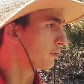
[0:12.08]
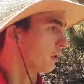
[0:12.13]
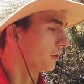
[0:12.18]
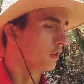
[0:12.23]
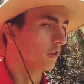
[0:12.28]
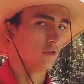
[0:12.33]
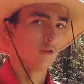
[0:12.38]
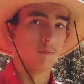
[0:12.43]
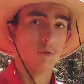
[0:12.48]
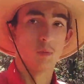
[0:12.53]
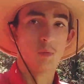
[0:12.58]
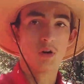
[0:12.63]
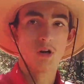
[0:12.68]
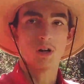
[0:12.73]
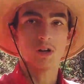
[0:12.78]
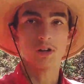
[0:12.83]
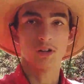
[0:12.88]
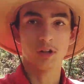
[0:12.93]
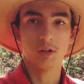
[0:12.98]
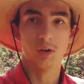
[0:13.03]
you here from the
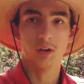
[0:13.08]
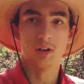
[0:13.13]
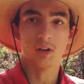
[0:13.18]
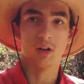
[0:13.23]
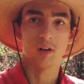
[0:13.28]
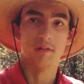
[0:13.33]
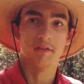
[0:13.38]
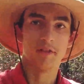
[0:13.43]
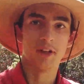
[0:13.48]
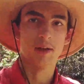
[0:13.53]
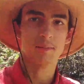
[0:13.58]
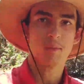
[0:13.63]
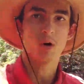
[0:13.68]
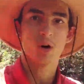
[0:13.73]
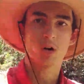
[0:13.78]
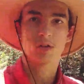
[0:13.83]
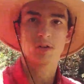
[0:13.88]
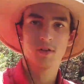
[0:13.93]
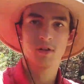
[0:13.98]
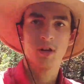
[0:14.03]
Wakulla unit of St.
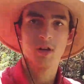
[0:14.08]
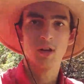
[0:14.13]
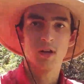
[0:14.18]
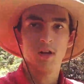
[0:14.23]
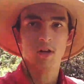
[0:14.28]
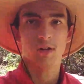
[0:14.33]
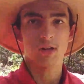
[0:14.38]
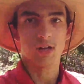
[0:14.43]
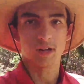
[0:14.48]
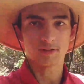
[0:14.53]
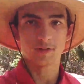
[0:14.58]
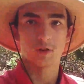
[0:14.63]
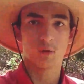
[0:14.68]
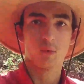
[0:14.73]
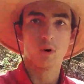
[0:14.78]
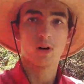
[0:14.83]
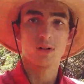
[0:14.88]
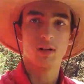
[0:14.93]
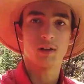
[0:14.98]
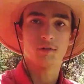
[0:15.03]
Mark's National
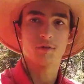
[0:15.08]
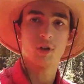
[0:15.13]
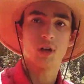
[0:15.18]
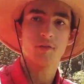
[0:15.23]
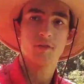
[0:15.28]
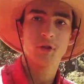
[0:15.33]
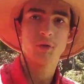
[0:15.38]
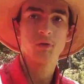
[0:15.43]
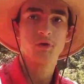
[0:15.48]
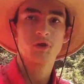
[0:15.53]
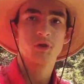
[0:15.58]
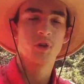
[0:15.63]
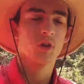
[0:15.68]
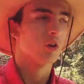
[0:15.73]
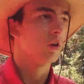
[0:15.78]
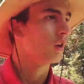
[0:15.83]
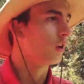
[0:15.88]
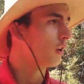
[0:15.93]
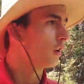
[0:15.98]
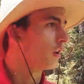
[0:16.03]
Wildlife Refuge
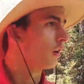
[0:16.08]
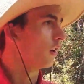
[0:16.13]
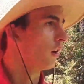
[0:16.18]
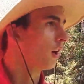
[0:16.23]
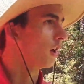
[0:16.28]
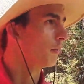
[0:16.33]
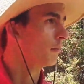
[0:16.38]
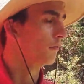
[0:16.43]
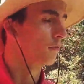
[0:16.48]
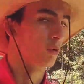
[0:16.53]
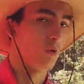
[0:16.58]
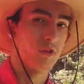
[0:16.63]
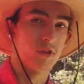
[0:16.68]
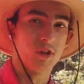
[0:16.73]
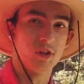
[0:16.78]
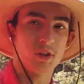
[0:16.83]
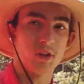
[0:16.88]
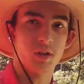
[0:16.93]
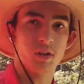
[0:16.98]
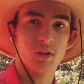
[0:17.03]
for
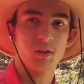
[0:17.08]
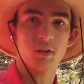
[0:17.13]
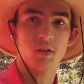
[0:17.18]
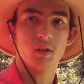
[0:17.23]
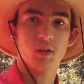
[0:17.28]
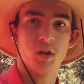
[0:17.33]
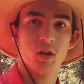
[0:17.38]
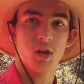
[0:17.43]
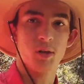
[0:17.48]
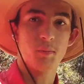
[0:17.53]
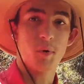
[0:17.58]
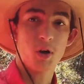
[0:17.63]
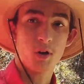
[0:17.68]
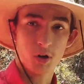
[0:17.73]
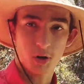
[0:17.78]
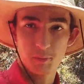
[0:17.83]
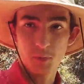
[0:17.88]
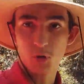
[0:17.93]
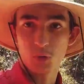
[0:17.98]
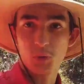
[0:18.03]
the
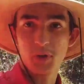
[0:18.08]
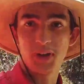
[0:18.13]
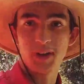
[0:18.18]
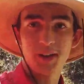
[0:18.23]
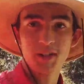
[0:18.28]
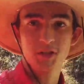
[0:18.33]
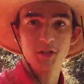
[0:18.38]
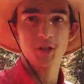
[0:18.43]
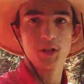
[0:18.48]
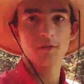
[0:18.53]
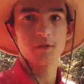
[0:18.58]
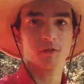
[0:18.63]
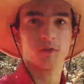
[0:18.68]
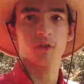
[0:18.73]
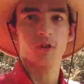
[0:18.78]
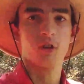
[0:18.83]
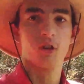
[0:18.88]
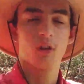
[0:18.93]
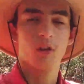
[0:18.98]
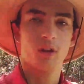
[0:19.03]
Monarch Milkweed Initiative
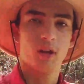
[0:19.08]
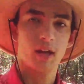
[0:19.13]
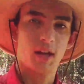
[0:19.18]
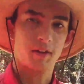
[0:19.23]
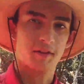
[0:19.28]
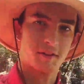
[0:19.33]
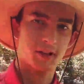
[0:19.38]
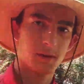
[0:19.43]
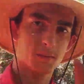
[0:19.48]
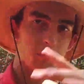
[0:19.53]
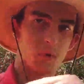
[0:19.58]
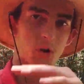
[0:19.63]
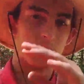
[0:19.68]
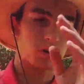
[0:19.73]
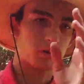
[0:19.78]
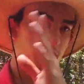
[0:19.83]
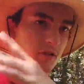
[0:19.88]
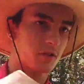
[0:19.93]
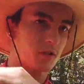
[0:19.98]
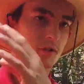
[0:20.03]
at St.
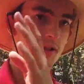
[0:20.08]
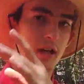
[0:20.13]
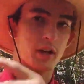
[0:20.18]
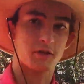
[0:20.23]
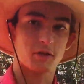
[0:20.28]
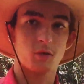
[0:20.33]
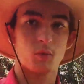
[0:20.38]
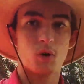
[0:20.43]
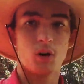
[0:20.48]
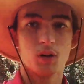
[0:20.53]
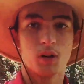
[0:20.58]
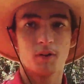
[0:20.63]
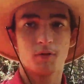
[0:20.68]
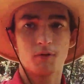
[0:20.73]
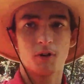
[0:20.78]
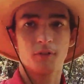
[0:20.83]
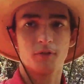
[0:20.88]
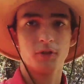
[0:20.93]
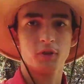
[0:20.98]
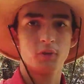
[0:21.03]
Mark's National Wildlife
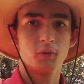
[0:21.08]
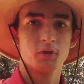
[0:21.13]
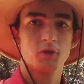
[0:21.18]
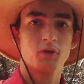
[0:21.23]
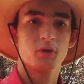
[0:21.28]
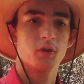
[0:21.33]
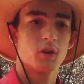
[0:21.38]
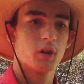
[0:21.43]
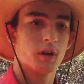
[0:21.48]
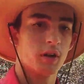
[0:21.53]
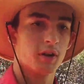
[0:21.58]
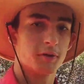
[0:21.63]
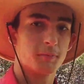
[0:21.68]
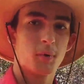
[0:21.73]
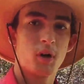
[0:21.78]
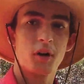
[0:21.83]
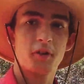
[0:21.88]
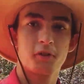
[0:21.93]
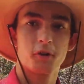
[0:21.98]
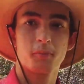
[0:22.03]
Refuge,
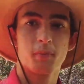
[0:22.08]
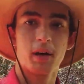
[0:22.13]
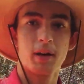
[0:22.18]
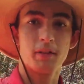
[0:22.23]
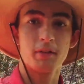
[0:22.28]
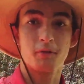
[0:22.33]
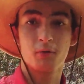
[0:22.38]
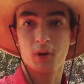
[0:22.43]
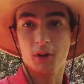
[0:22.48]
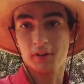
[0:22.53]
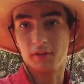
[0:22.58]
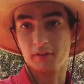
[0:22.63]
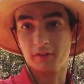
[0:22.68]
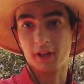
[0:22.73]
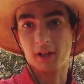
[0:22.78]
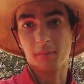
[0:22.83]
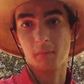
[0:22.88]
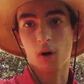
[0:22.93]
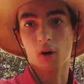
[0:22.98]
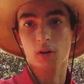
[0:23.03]
sponsored by the Friends of
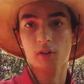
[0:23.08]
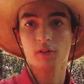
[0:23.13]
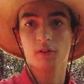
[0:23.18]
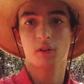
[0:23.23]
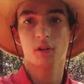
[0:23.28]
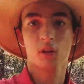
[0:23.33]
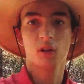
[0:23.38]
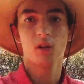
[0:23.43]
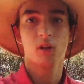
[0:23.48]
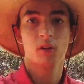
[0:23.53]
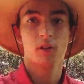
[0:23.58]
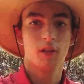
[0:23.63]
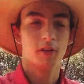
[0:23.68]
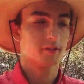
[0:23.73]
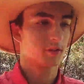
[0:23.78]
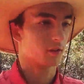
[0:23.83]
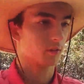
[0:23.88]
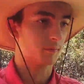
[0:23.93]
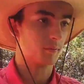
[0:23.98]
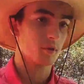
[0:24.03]
St. Mark's. That's
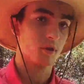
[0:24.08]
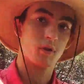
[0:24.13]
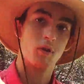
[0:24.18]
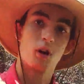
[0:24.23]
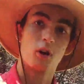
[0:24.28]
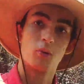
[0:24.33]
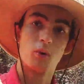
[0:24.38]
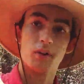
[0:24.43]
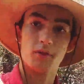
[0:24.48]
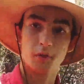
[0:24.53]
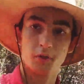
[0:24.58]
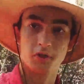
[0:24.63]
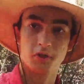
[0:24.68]
our refuge